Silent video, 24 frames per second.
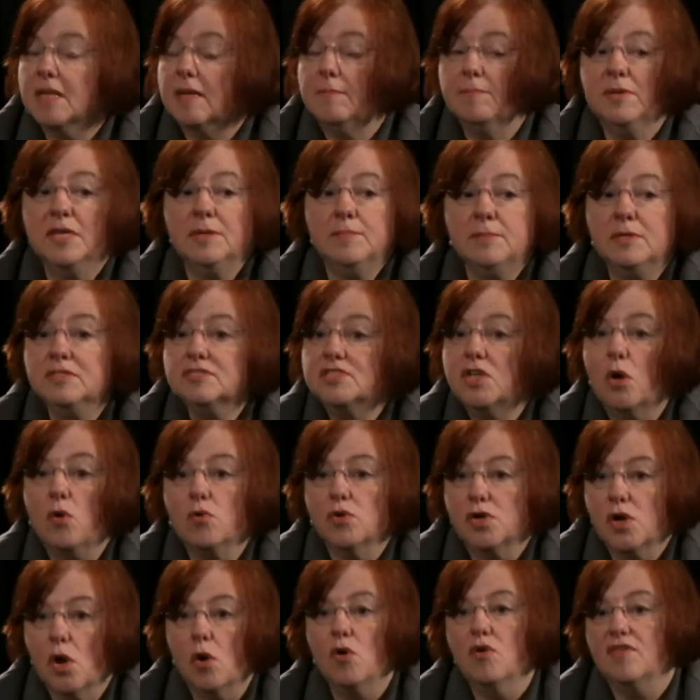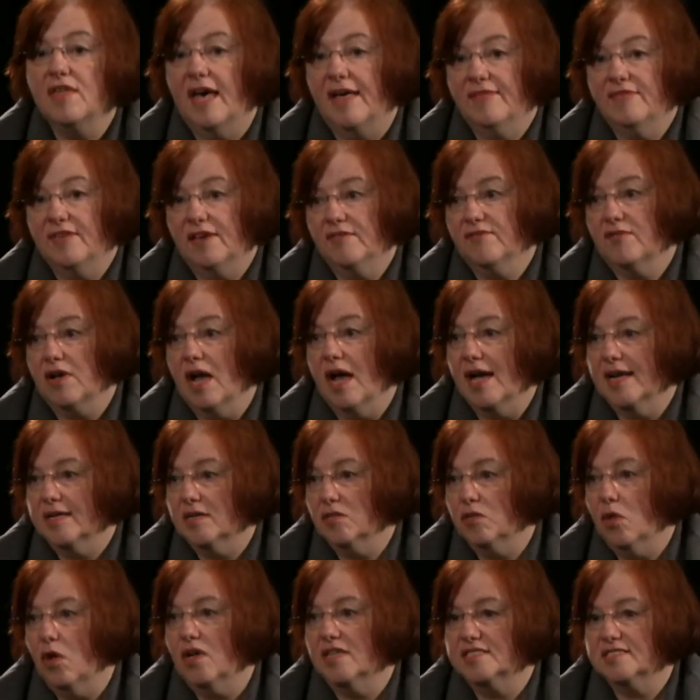People don't know that. They've kind of
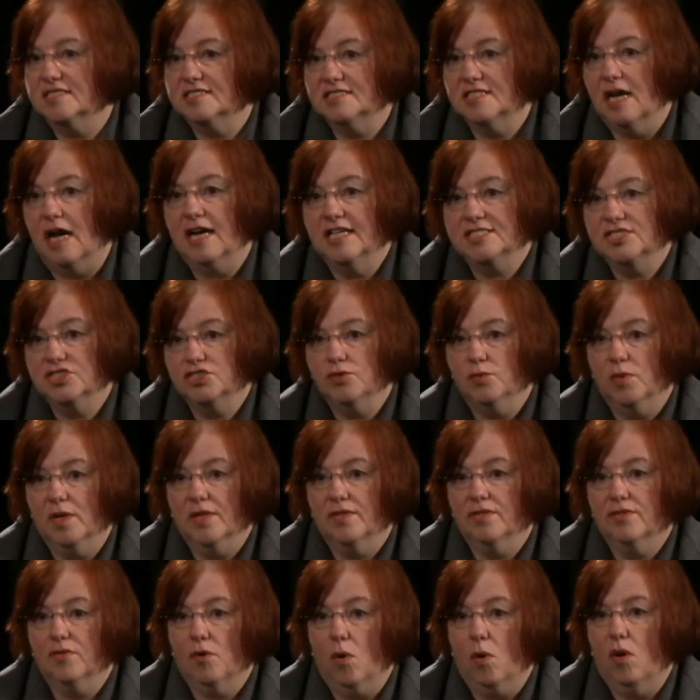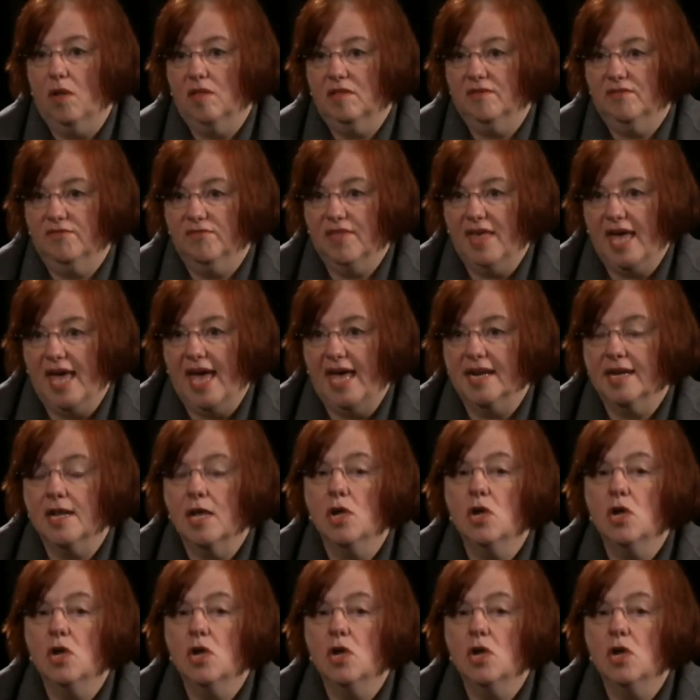lost touch with all of that.